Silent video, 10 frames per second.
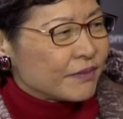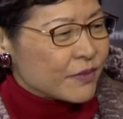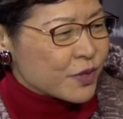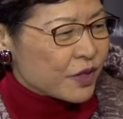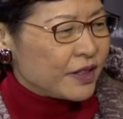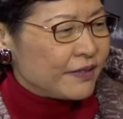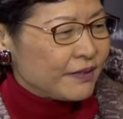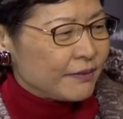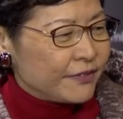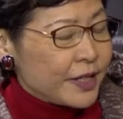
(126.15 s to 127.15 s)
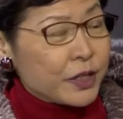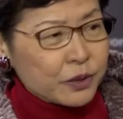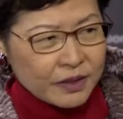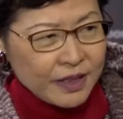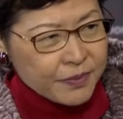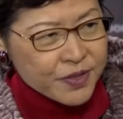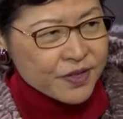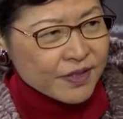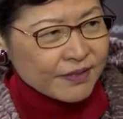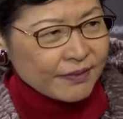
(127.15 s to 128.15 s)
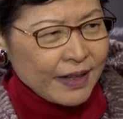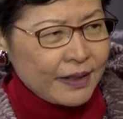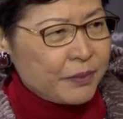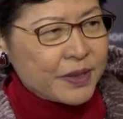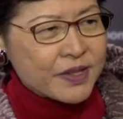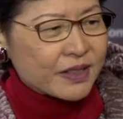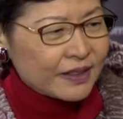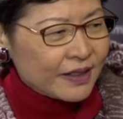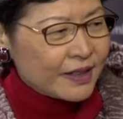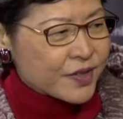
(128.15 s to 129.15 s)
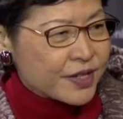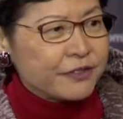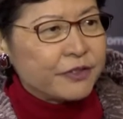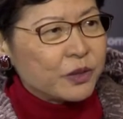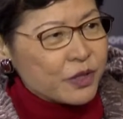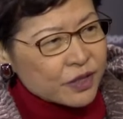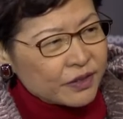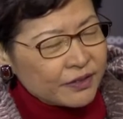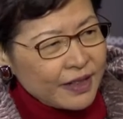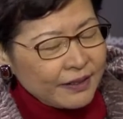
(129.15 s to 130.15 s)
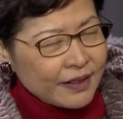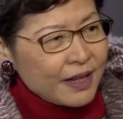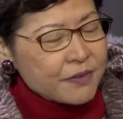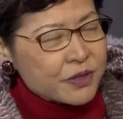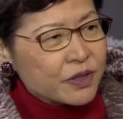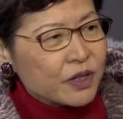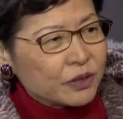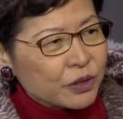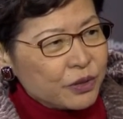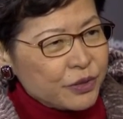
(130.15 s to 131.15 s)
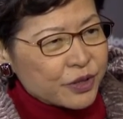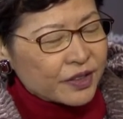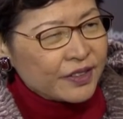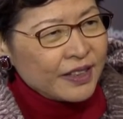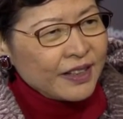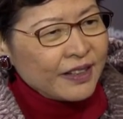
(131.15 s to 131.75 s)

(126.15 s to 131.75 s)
certain video clips and a particular still photo, and came to the conclusion